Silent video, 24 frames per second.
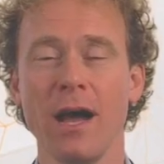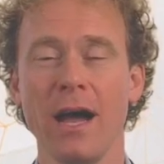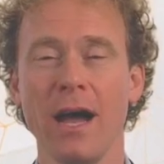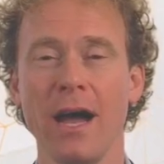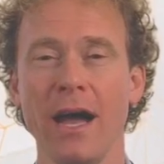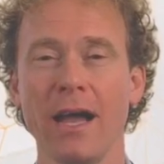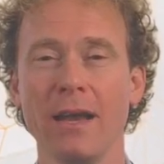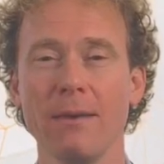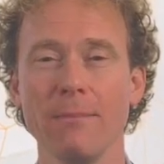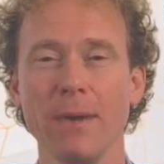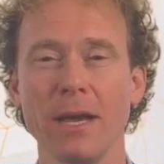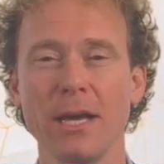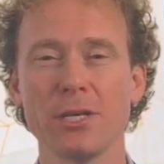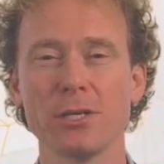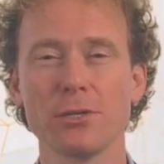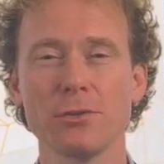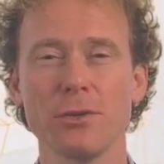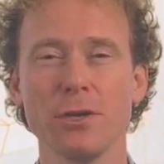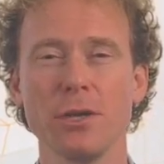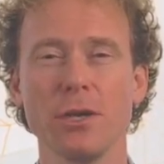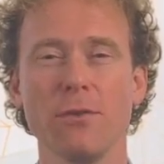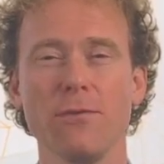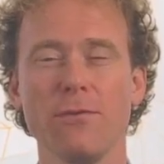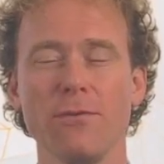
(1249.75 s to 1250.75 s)
and make sure
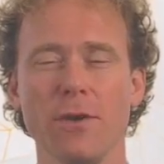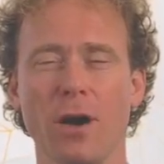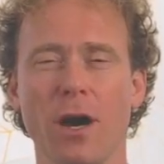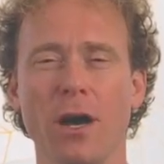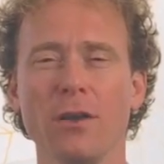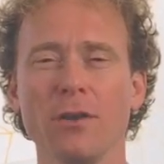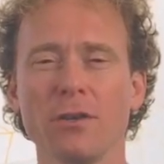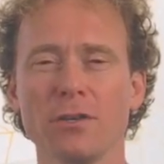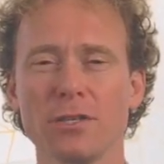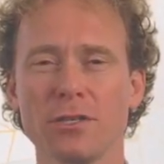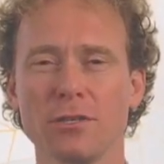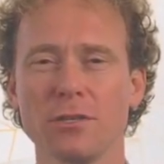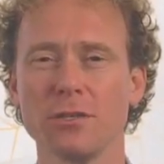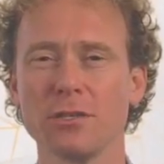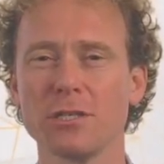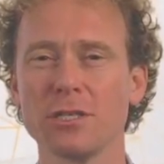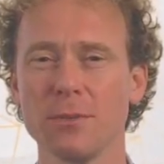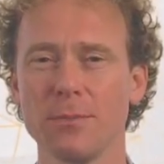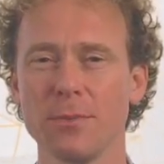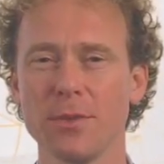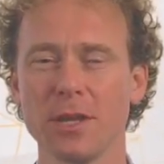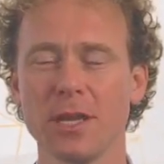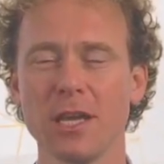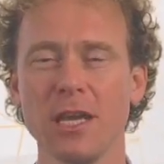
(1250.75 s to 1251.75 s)
that you've understood
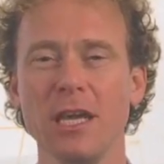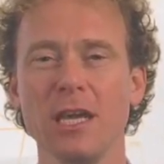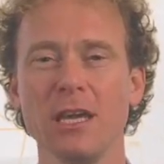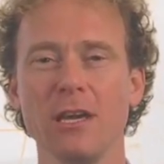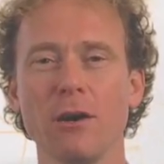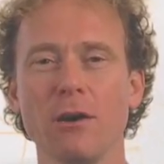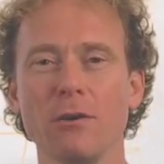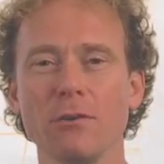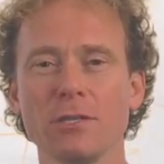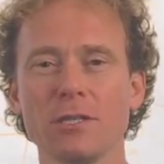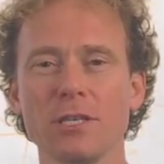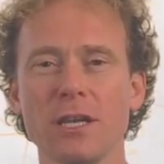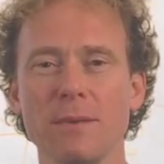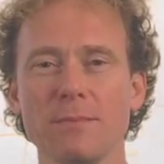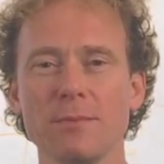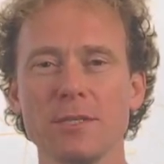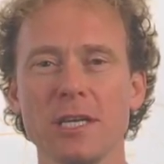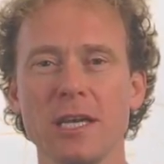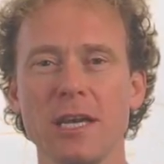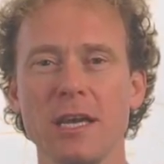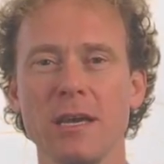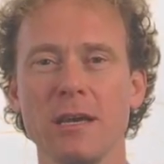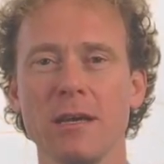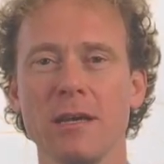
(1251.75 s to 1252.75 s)
some of the key concepts
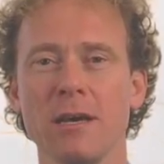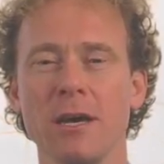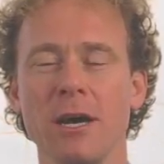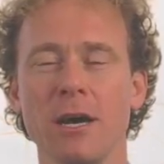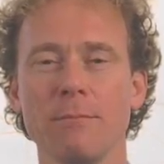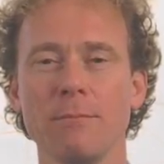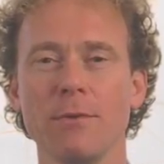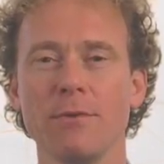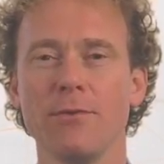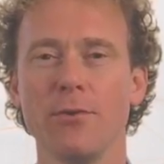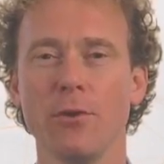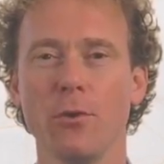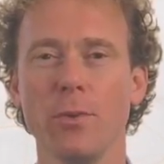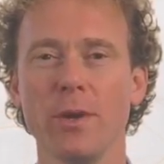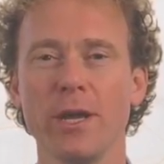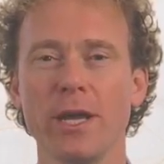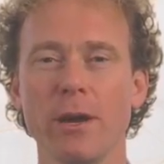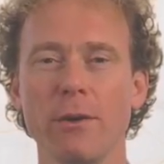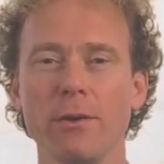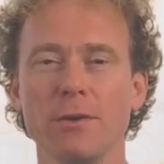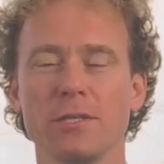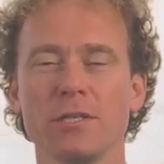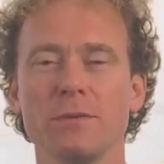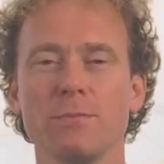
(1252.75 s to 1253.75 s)
here before we
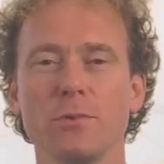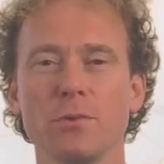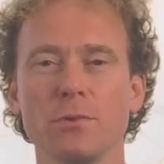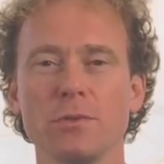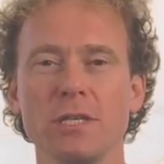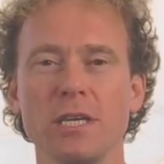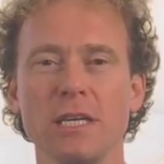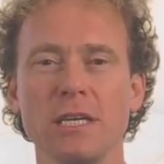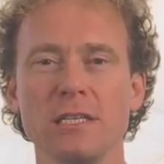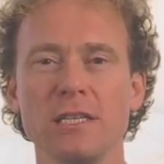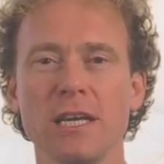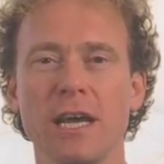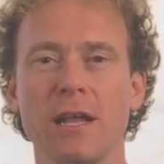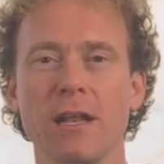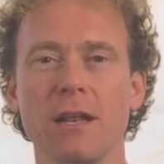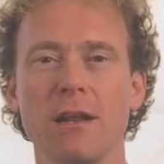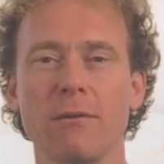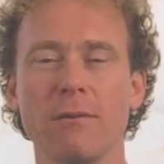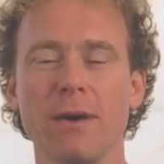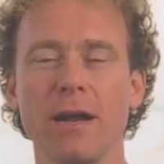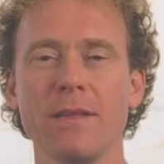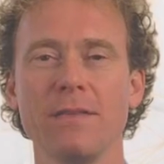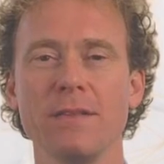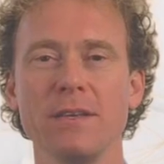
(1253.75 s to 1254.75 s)
go into more detail
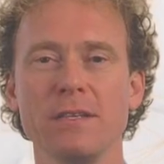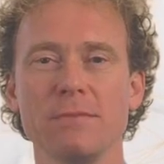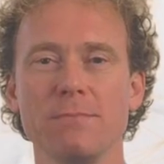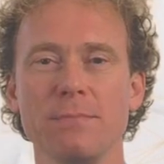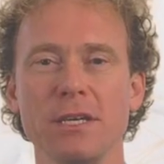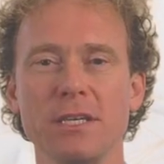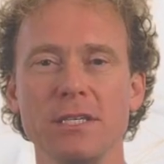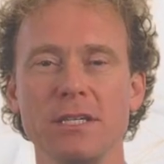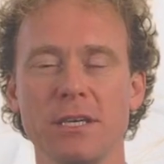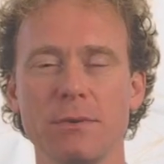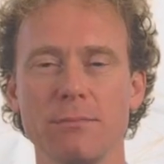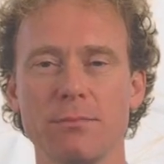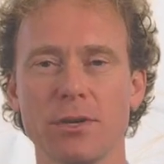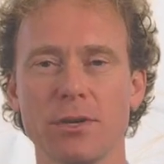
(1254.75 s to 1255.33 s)
around these meeting